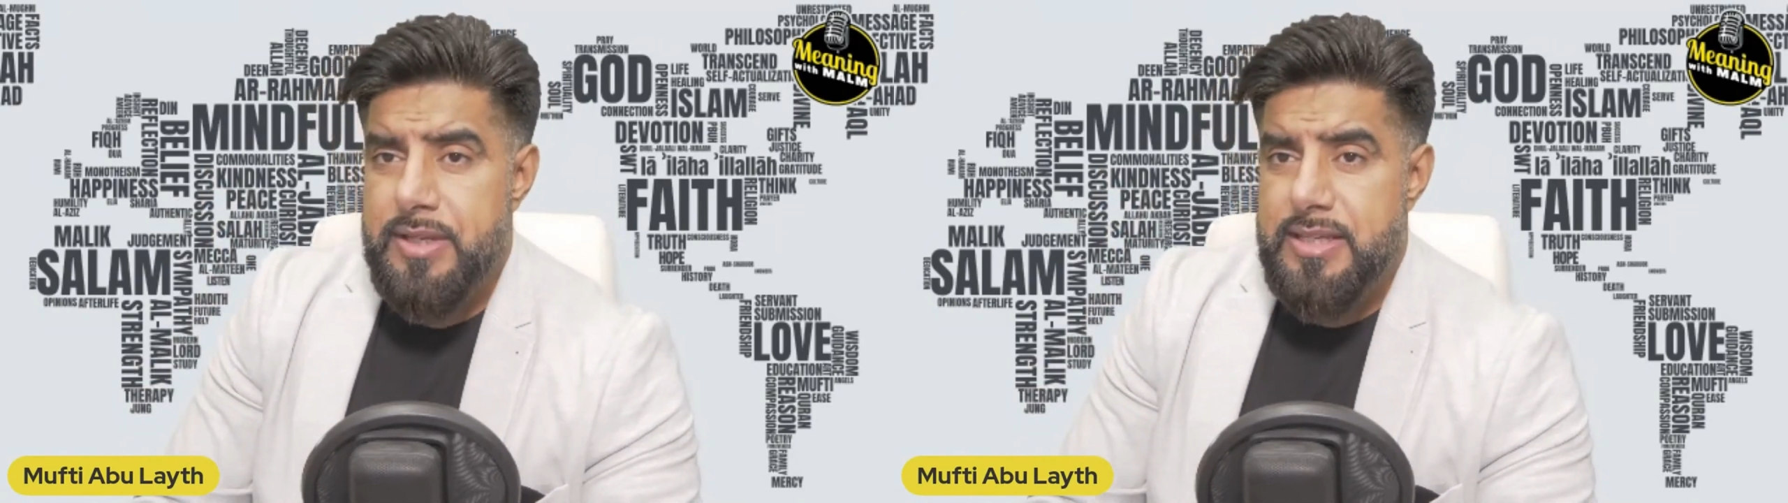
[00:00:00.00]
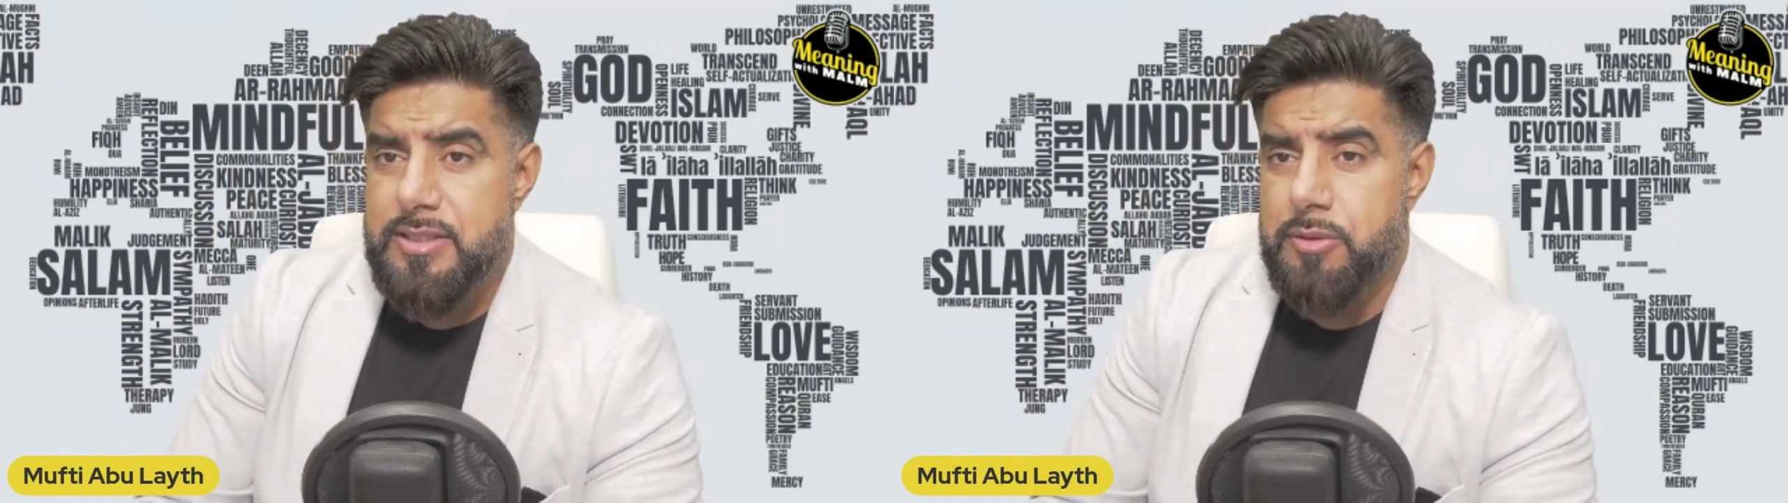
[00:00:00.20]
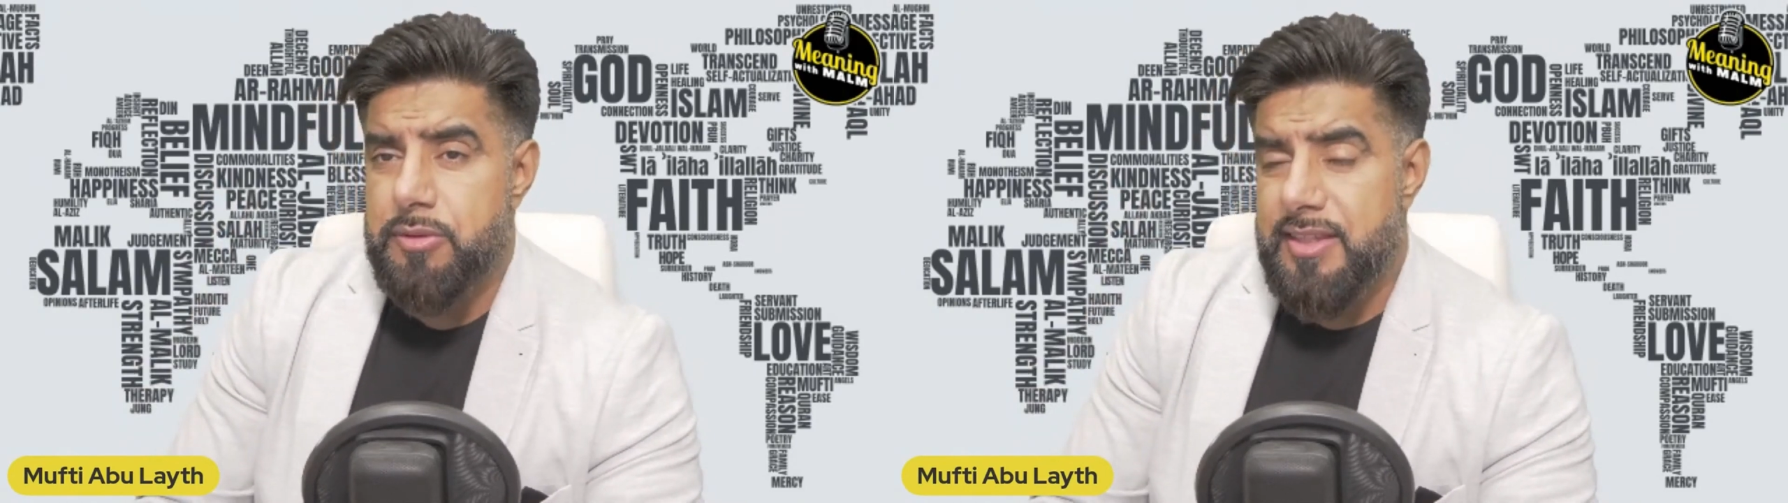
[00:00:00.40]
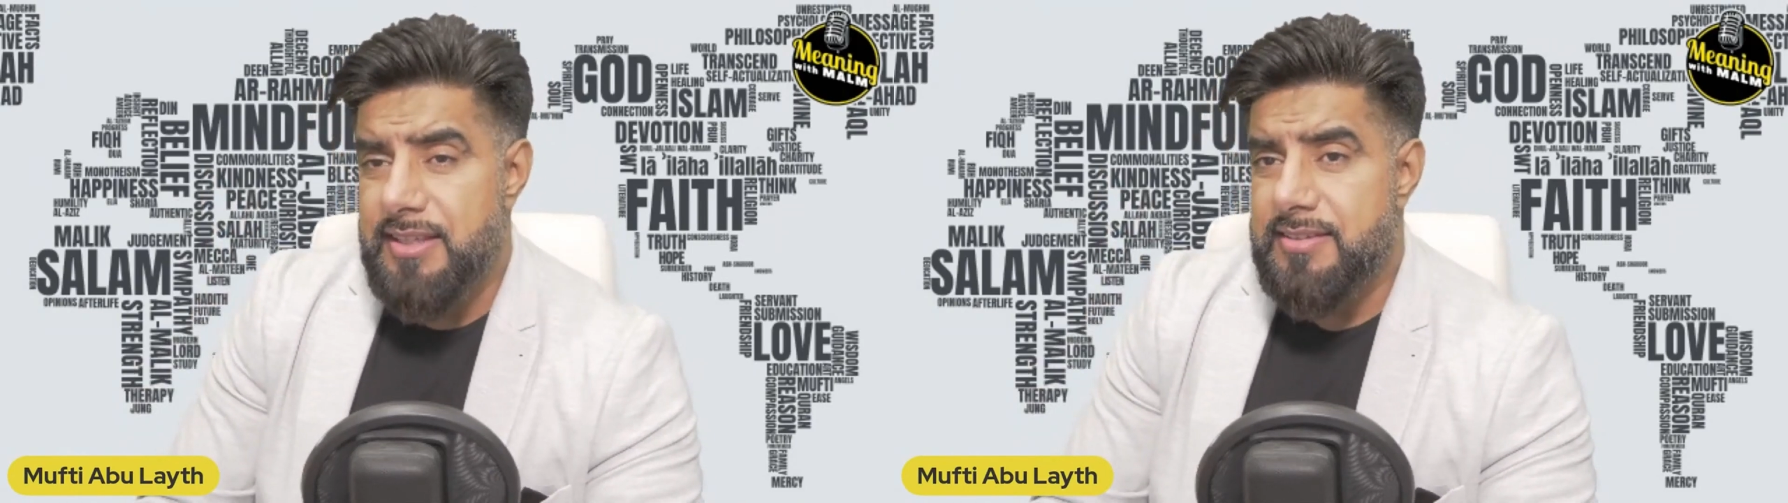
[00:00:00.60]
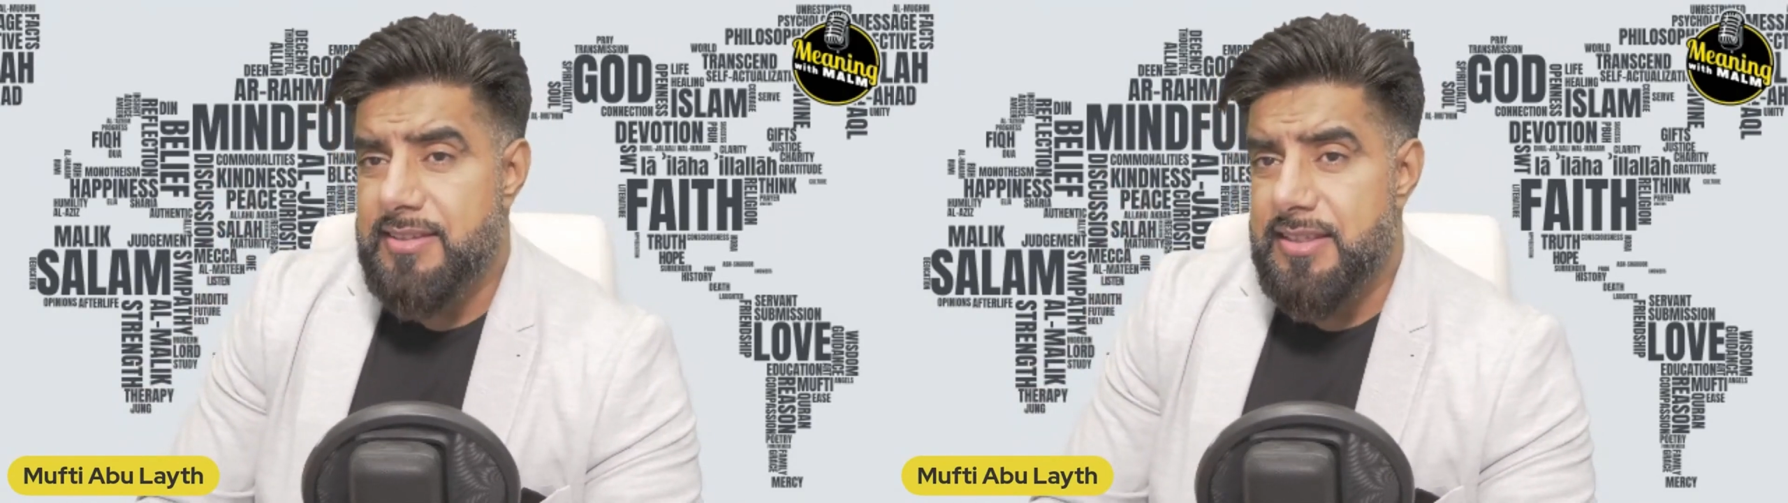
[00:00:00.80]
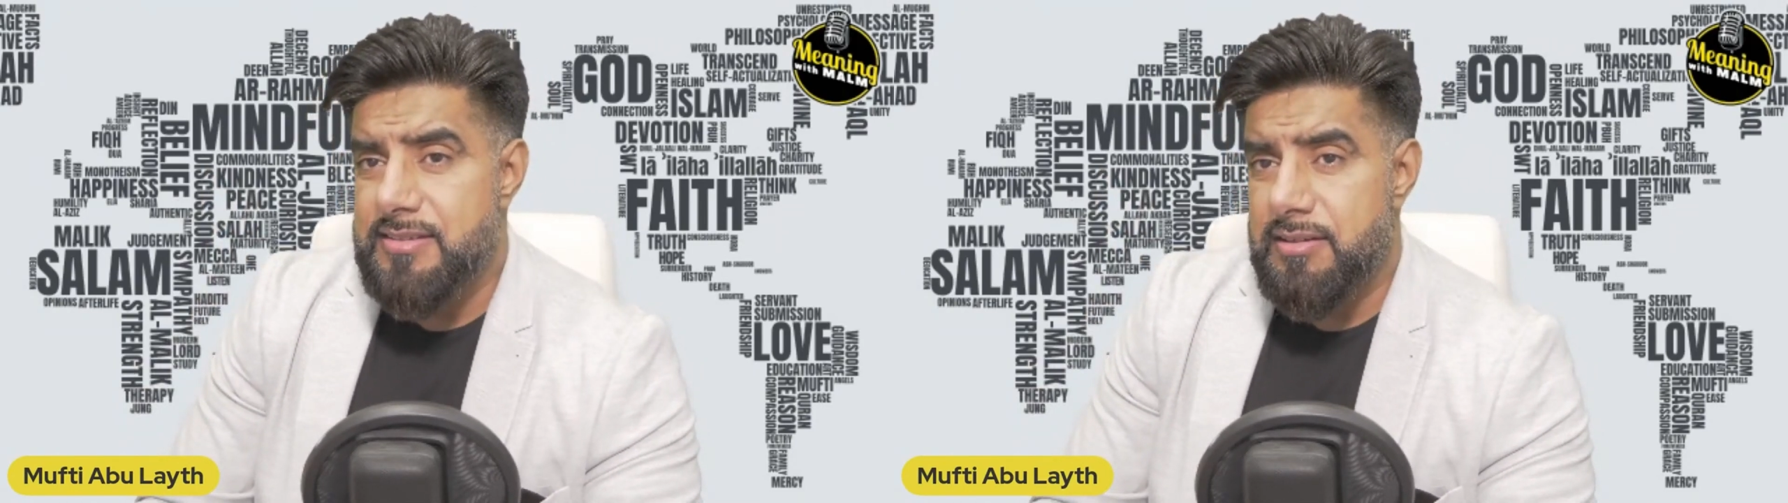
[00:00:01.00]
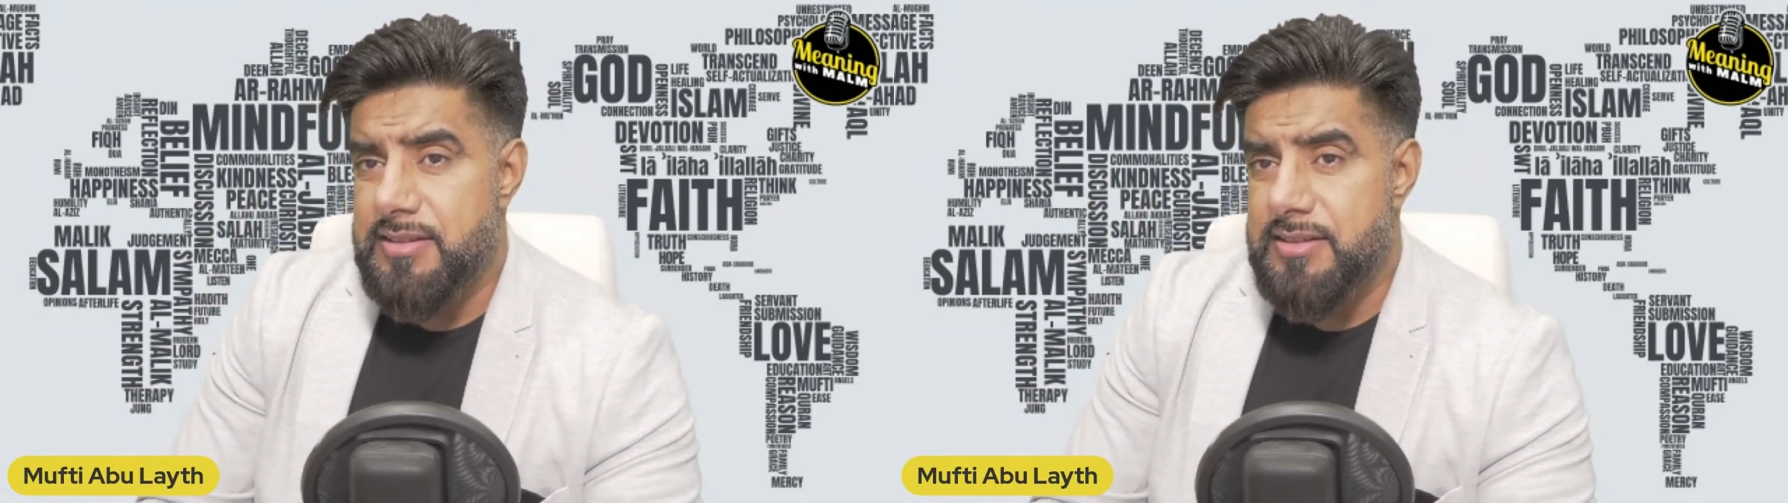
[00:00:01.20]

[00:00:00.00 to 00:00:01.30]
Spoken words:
So these things are